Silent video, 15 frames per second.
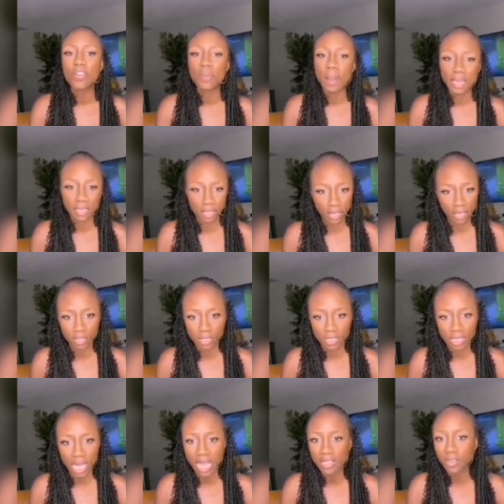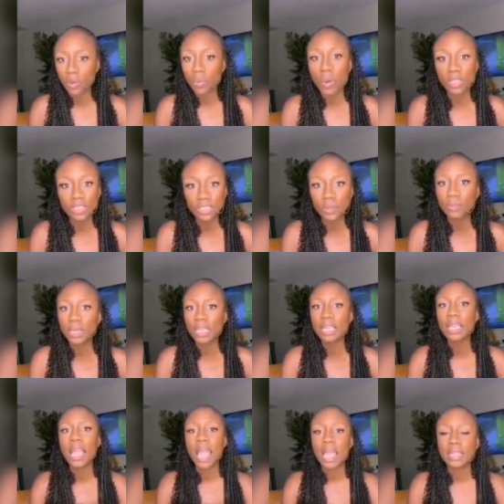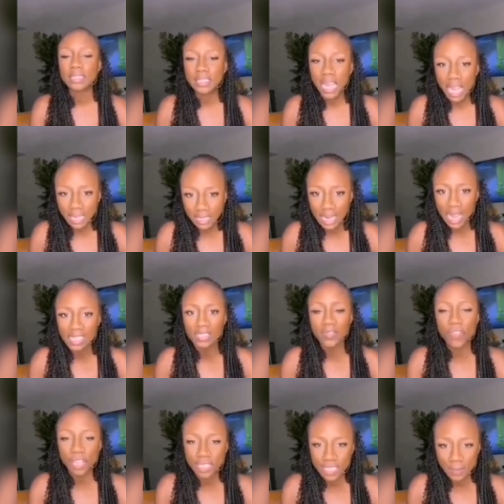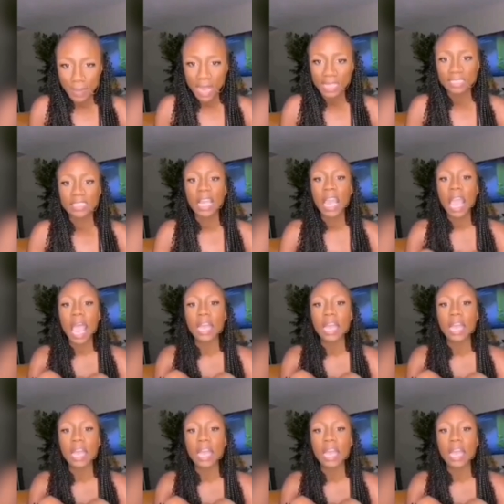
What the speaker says: for my girls. I don't want to be antagonized, victimized,